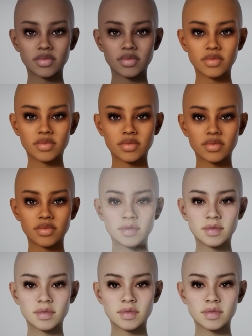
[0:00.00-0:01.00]

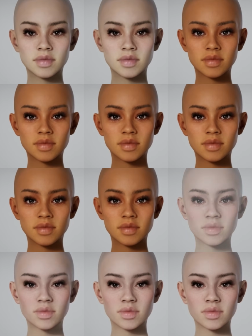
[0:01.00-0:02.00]

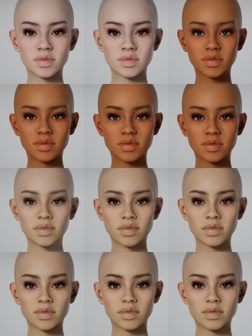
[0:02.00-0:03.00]

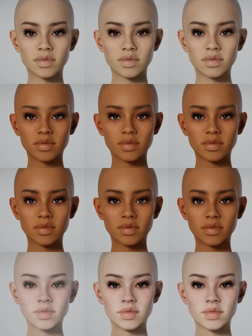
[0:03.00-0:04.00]

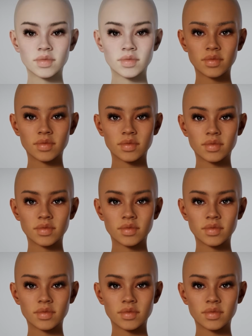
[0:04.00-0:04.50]
Nothing is said.